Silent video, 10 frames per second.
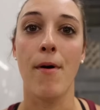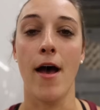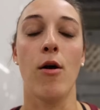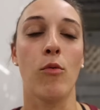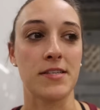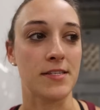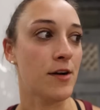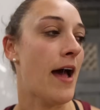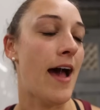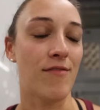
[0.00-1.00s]
but we
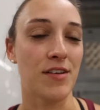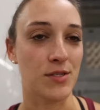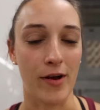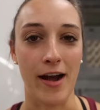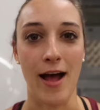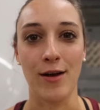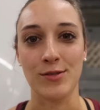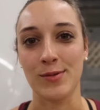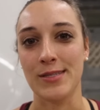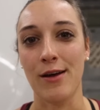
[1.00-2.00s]
still have this
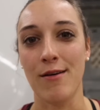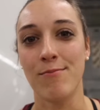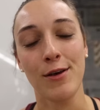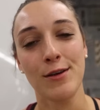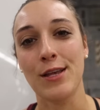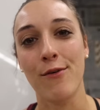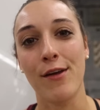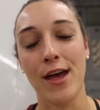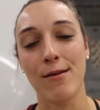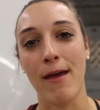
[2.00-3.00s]
warehouse, we still have bills that
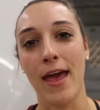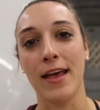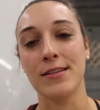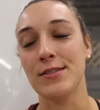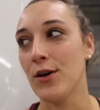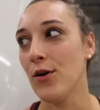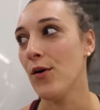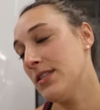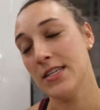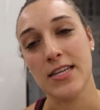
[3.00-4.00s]
we gotta pay,
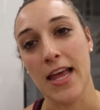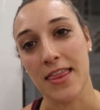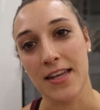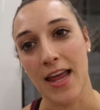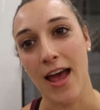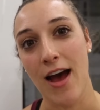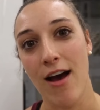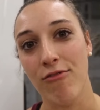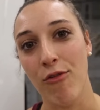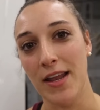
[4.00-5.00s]
so didn't take the day
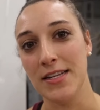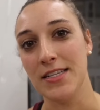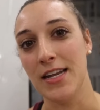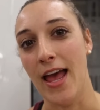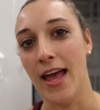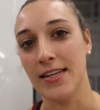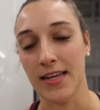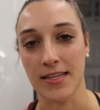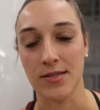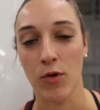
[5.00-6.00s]
off, went in today to get some